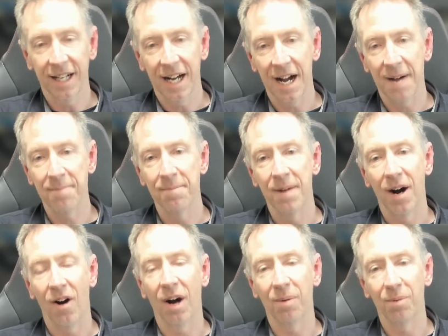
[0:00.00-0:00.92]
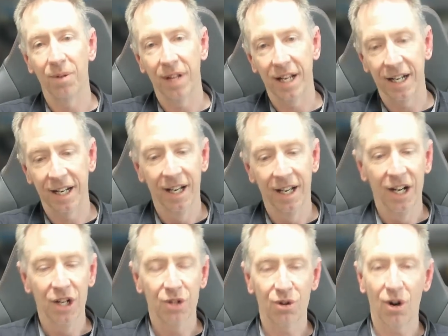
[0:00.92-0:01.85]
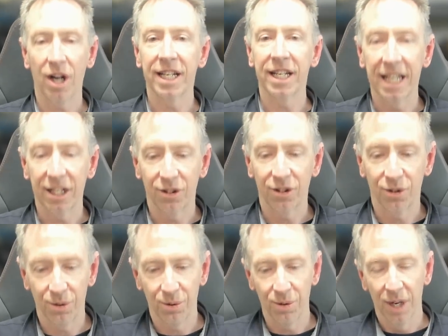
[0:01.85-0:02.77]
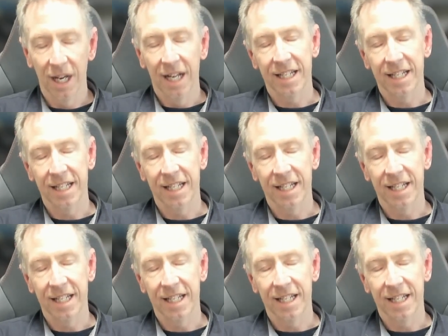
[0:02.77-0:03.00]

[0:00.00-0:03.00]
I will then try to get to